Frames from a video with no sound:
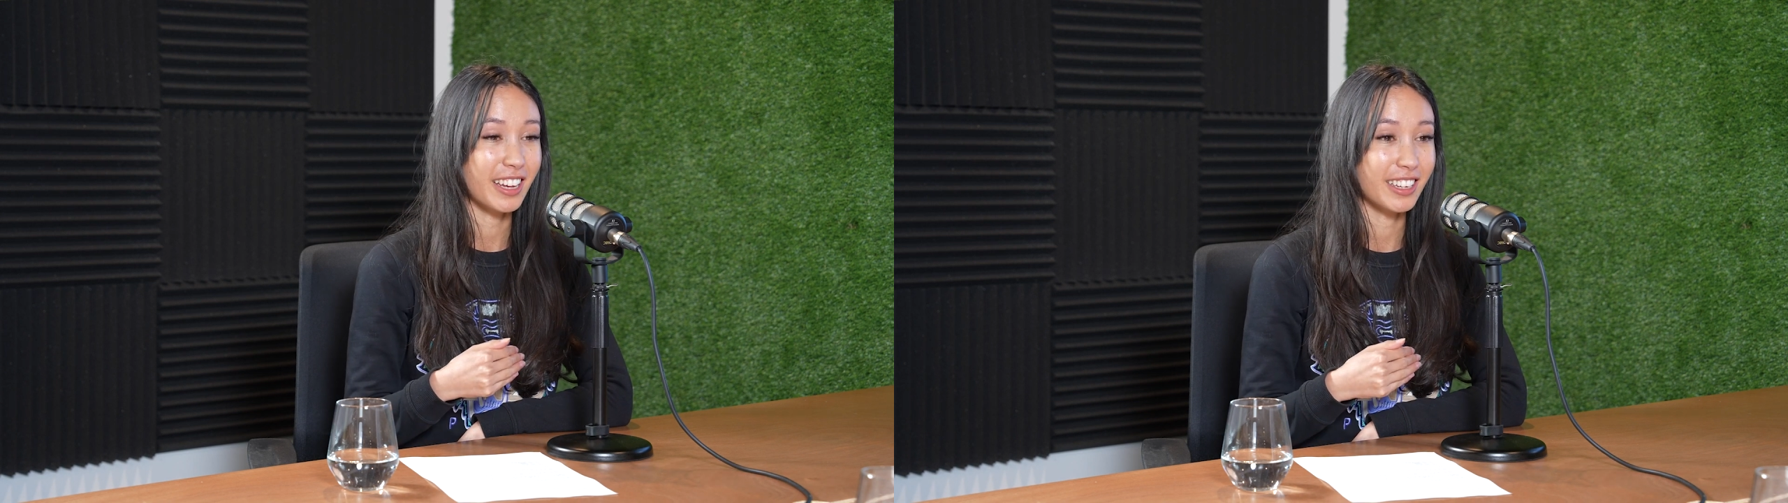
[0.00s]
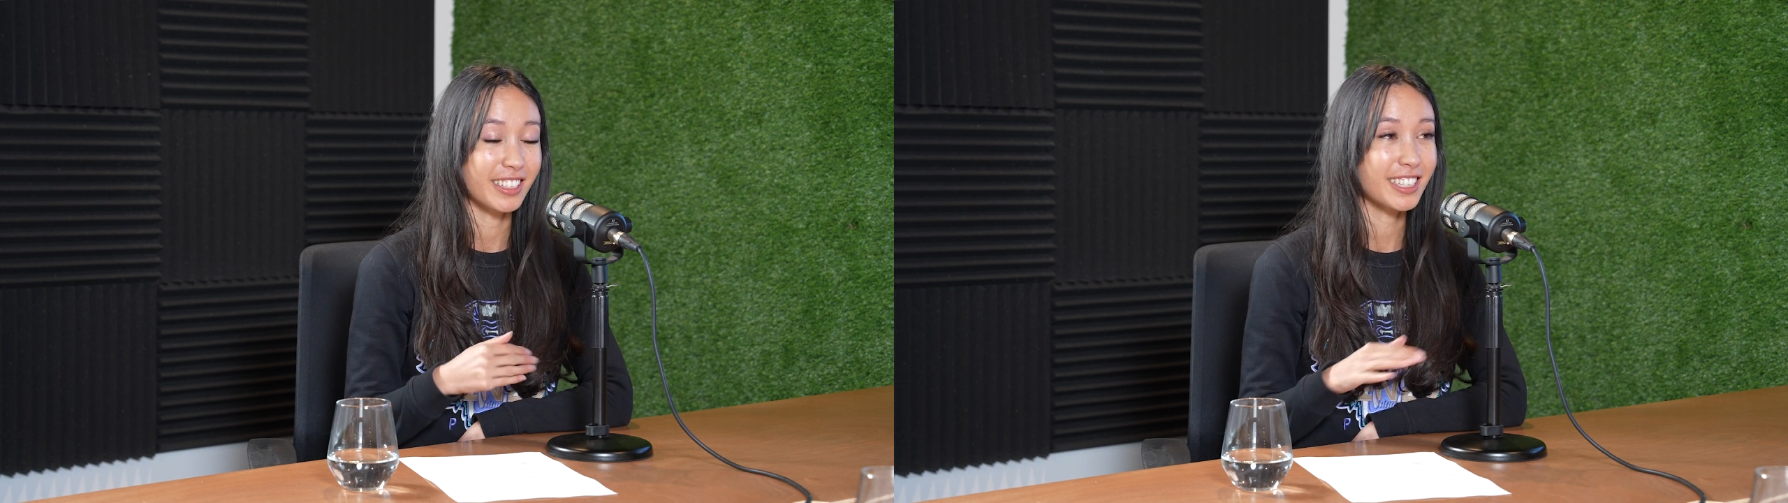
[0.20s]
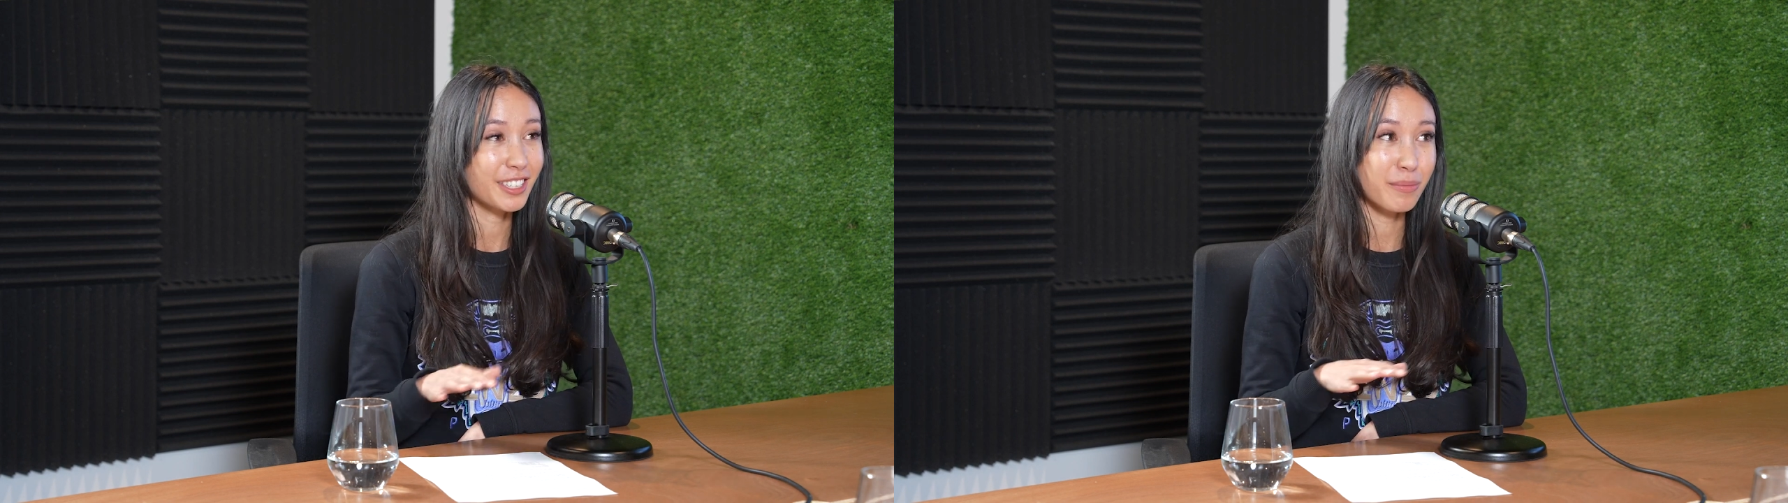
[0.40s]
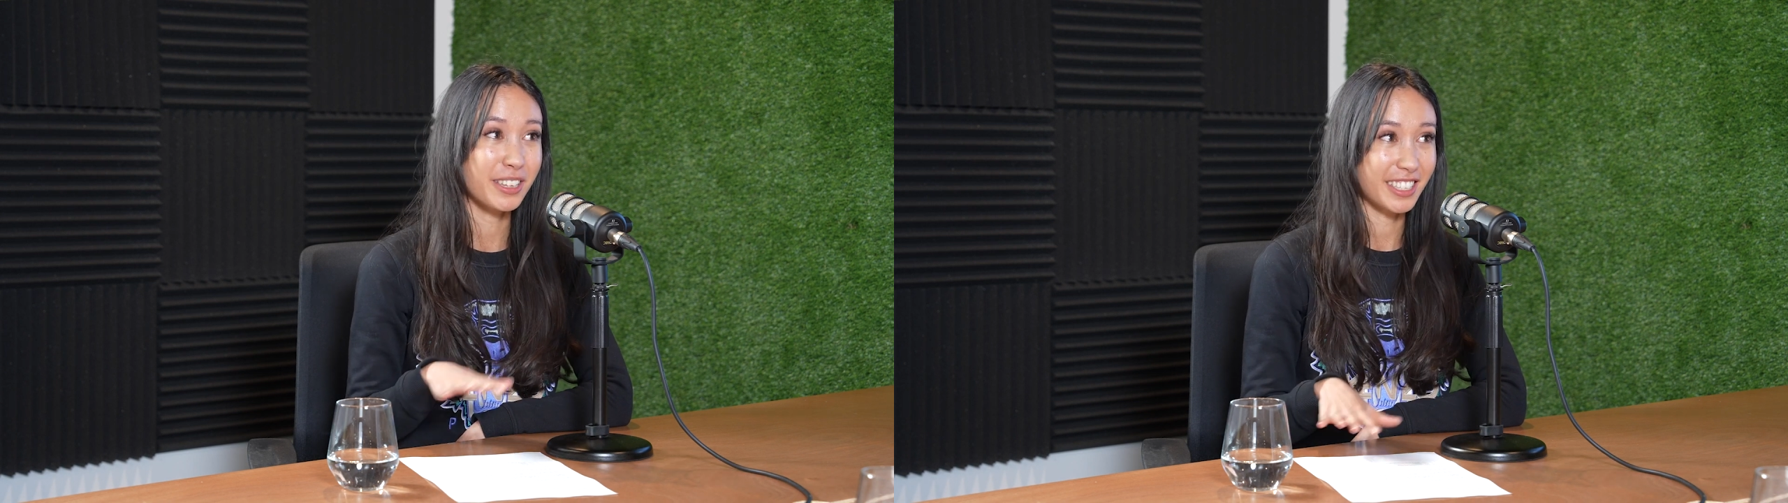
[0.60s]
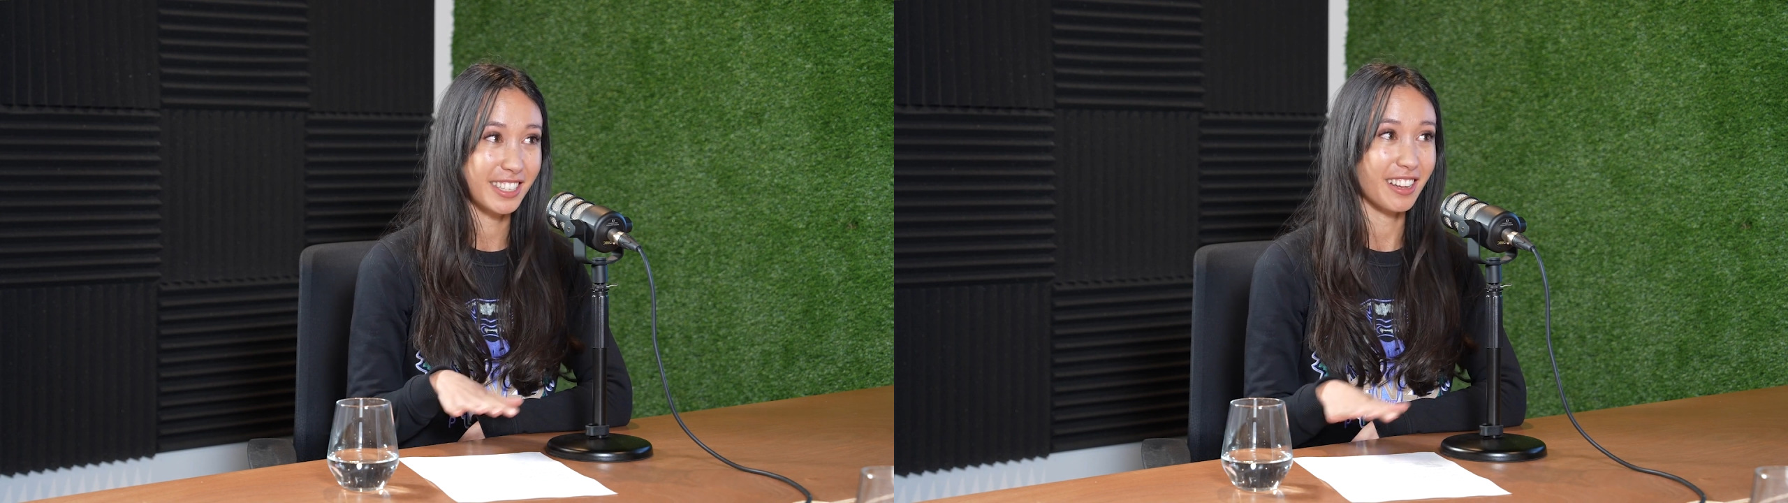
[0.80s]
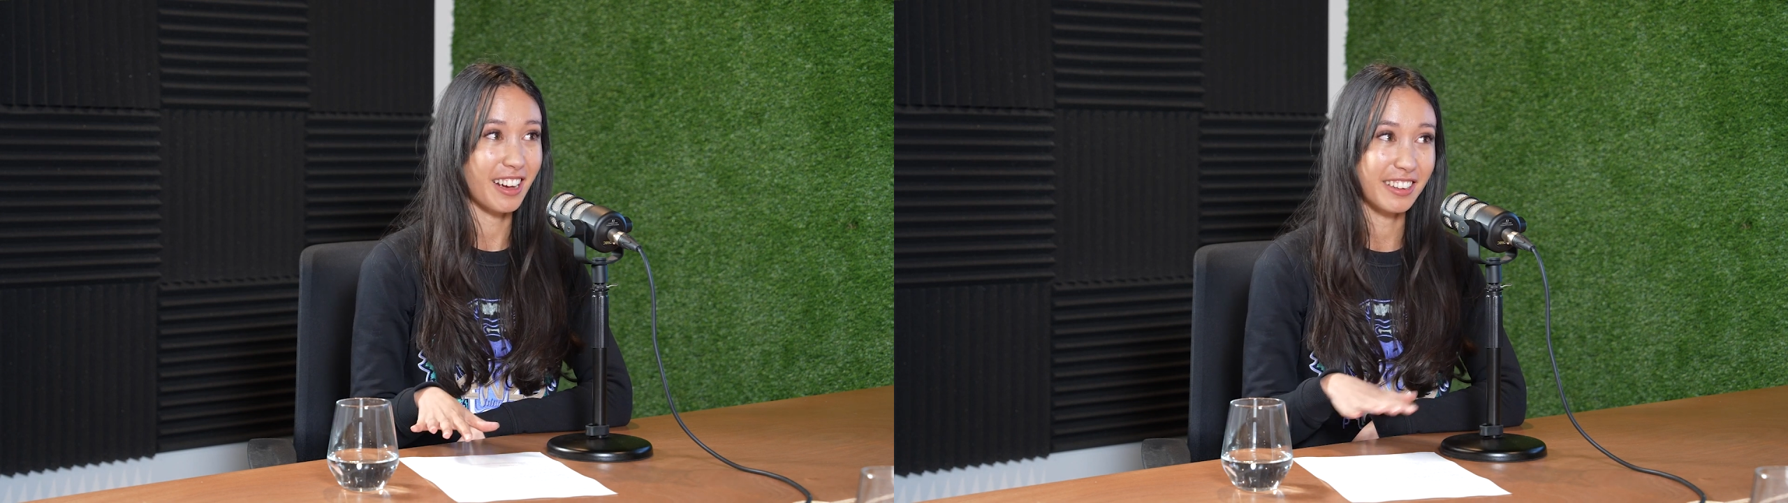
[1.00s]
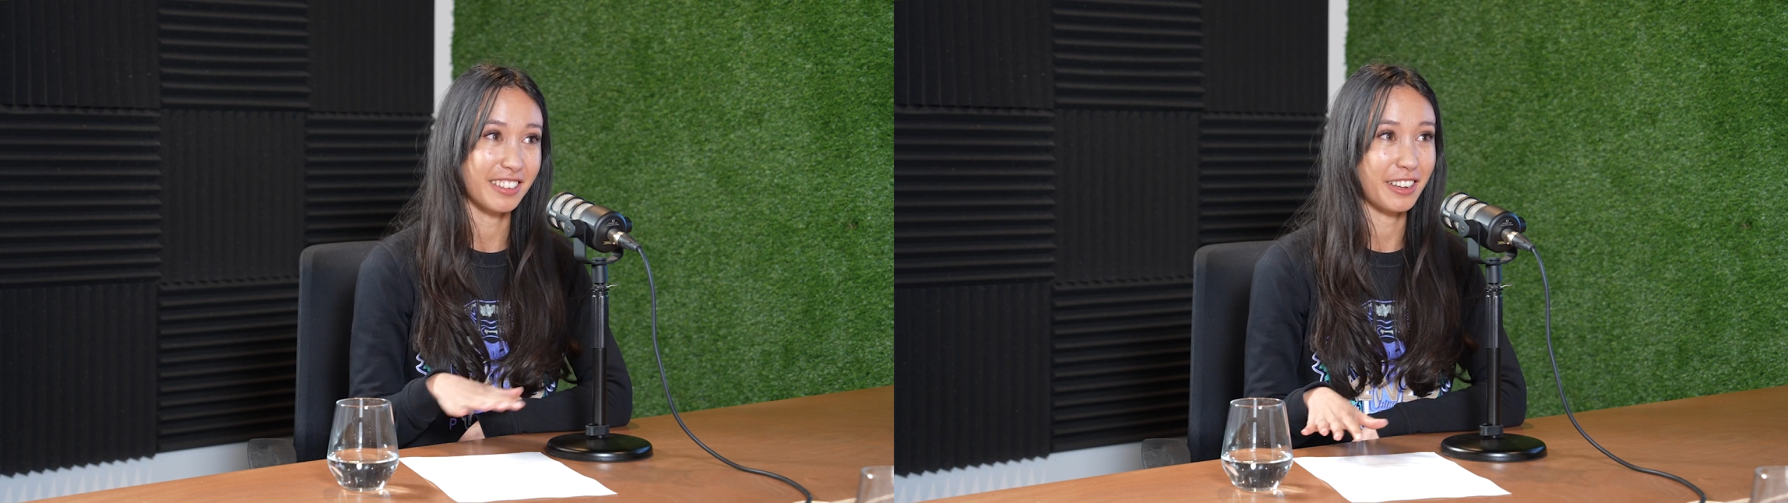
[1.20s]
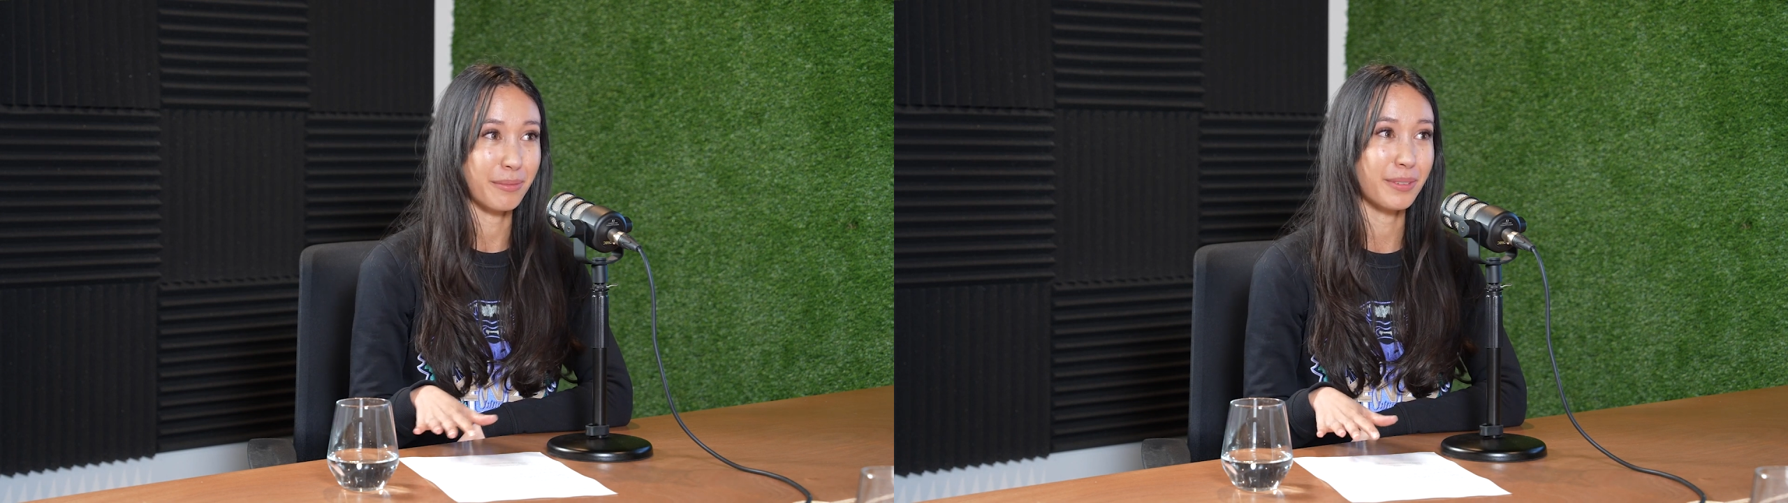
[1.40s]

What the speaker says: And it is a bit disheartening,